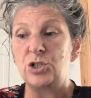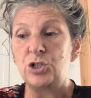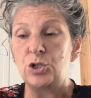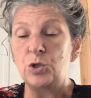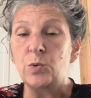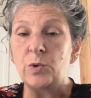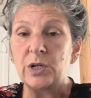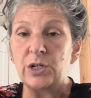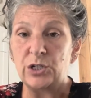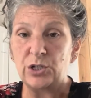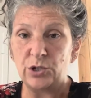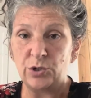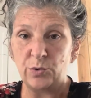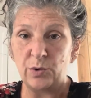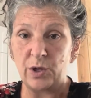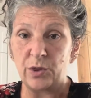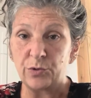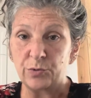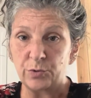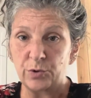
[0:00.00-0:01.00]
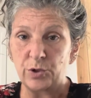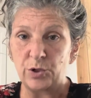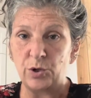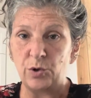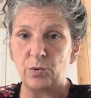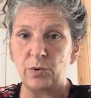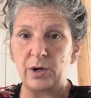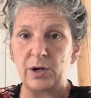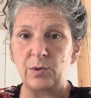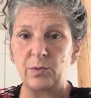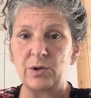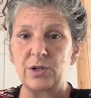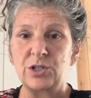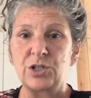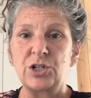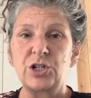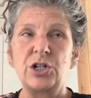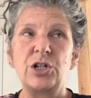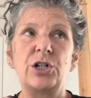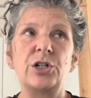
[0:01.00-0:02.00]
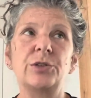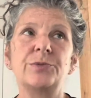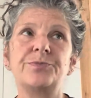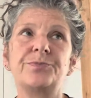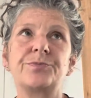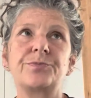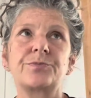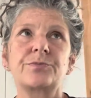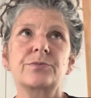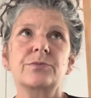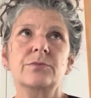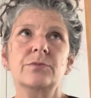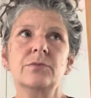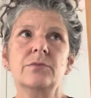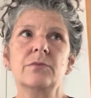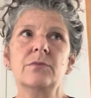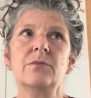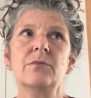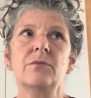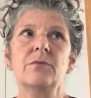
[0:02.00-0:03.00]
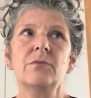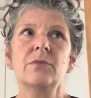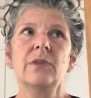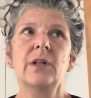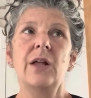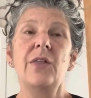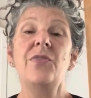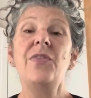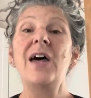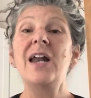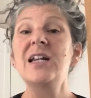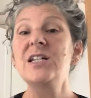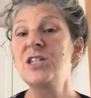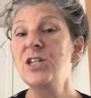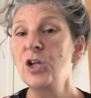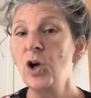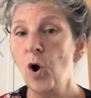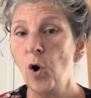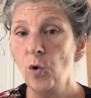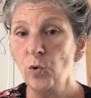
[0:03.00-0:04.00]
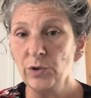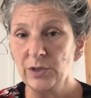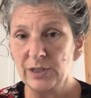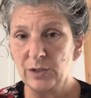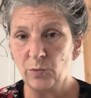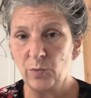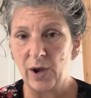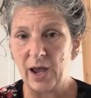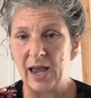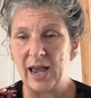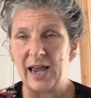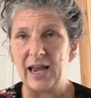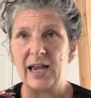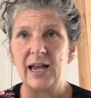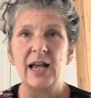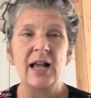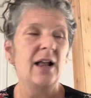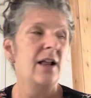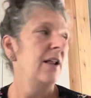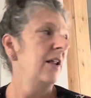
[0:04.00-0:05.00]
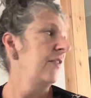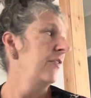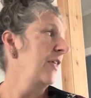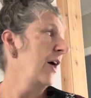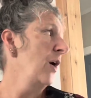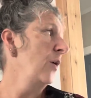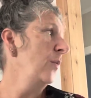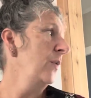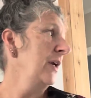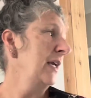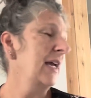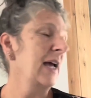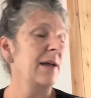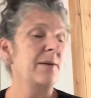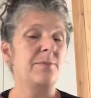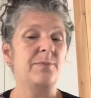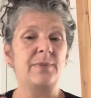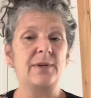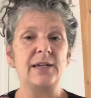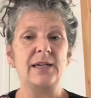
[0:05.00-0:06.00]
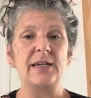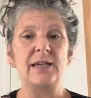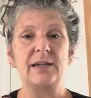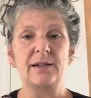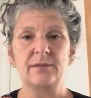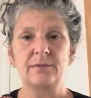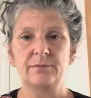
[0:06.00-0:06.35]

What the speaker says: do in you and through you what He wants to do. That is the only way that we can be...